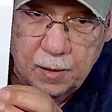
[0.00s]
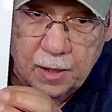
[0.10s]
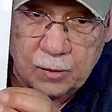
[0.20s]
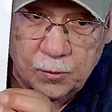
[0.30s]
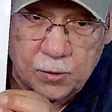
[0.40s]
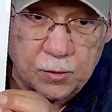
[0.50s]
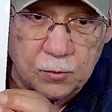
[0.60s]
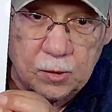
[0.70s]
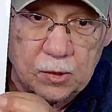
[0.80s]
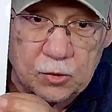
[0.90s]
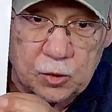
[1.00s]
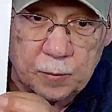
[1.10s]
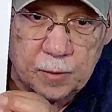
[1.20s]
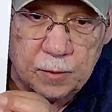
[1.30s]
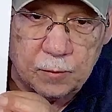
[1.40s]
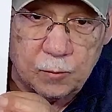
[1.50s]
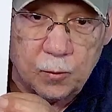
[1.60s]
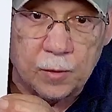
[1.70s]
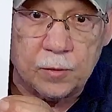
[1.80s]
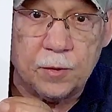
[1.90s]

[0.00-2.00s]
in order to determine whether